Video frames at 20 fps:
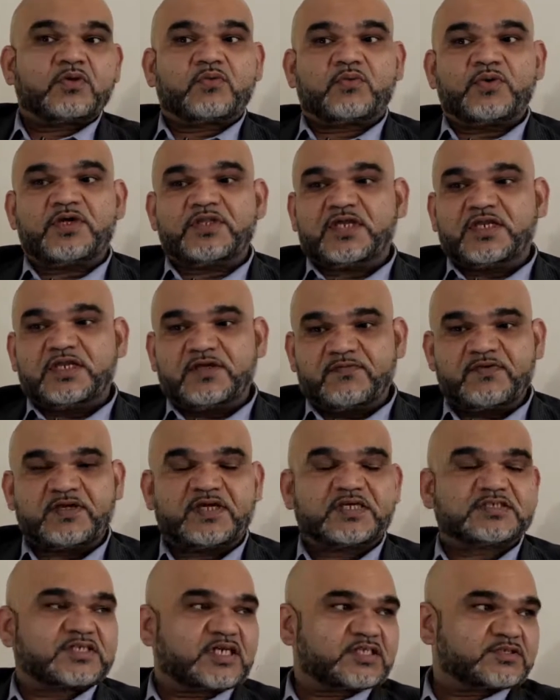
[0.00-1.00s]
Where they're
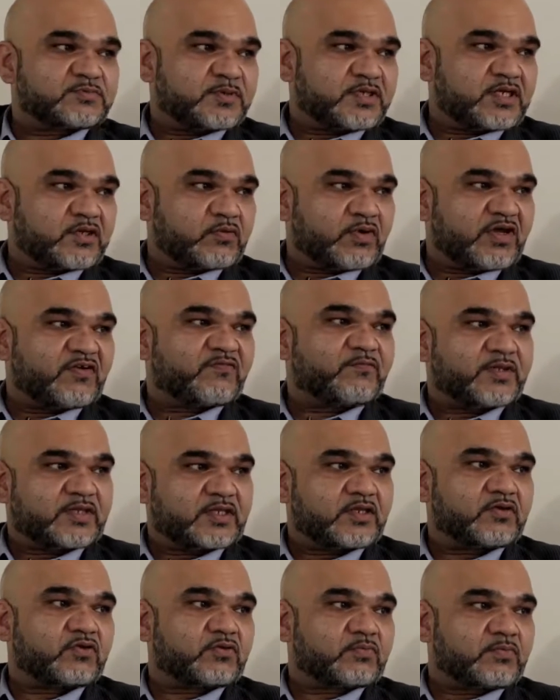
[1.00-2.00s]
living as husband and wife, but
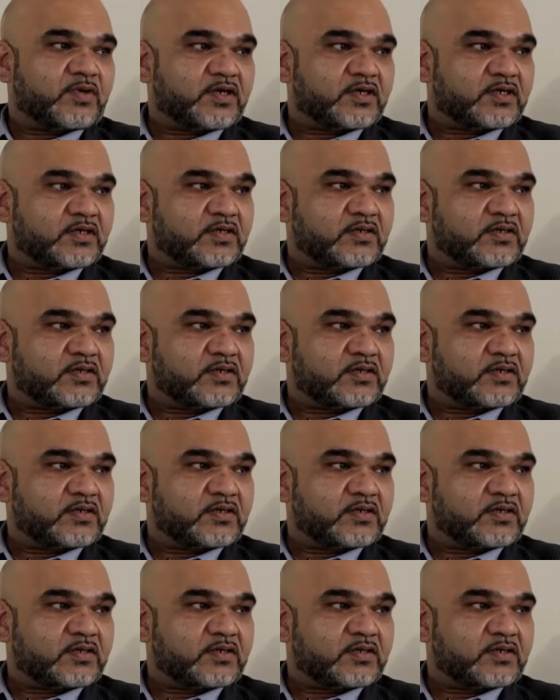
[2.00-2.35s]
they're not married.